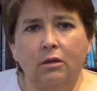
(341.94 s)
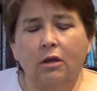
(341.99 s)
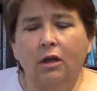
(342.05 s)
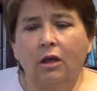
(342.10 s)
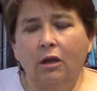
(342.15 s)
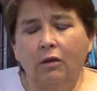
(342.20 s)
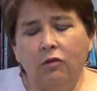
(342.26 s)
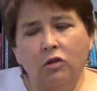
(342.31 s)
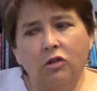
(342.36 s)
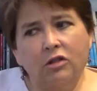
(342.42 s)

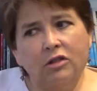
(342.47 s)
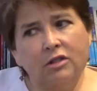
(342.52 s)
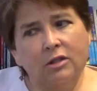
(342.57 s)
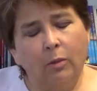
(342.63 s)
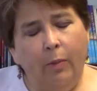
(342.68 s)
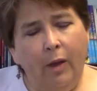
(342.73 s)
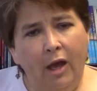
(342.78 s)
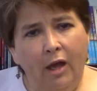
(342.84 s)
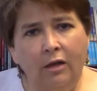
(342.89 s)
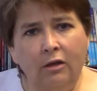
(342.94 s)
if you just
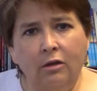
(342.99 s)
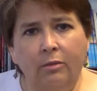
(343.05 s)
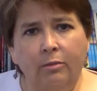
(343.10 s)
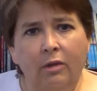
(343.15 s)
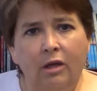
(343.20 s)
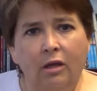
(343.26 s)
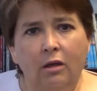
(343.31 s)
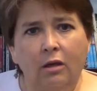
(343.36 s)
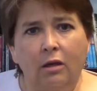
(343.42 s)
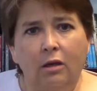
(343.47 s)
depend on
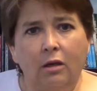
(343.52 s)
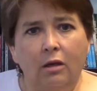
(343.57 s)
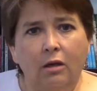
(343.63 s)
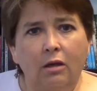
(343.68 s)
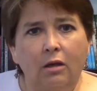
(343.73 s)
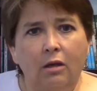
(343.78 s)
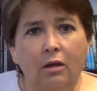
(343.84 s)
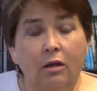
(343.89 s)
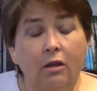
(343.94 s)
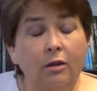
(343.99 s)
me,
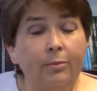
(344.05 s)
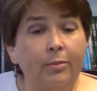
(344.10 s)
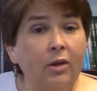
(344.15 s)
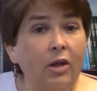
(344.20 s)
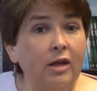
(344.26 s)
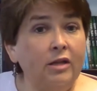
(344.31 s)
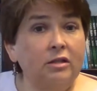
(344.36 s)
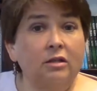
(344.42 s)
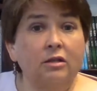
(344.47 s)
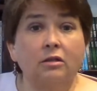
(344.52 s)
the
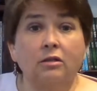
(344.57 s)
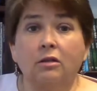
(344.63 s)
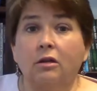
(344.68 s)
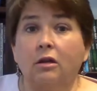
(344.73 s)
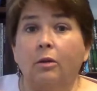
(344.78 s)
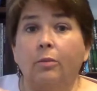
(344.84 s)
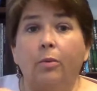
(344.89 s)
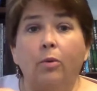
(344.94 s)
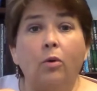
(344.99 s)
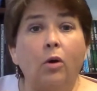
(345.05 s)
blessings are going to
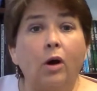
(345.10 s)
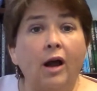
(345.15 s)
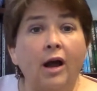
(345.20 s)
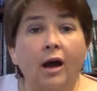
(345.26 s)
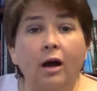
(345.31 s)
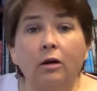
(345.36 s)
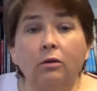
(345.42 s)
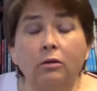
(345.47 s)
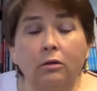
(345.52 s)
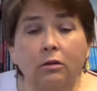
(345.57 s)
pour out.